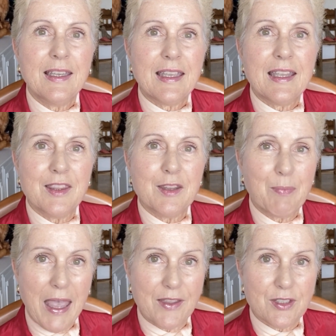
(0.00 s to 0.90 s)
in the
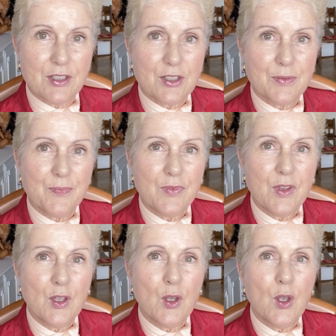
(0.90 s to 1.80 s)
passage.
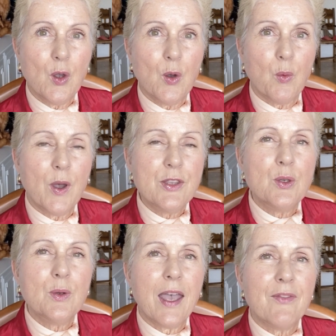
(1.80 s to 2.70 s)
Once
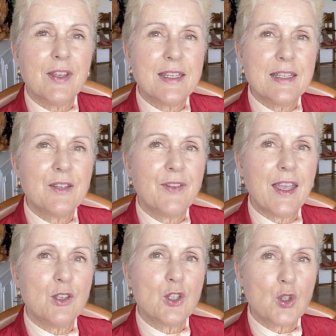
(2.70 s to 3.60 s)
you have
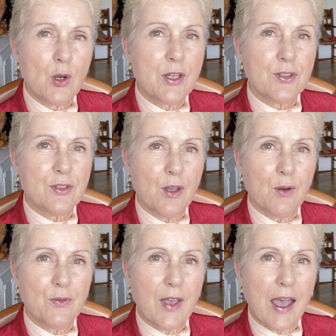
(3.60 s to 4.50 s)
identified the shortest
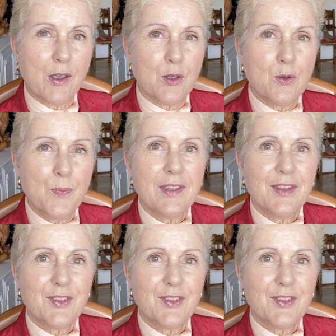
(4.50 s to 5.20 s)
note value,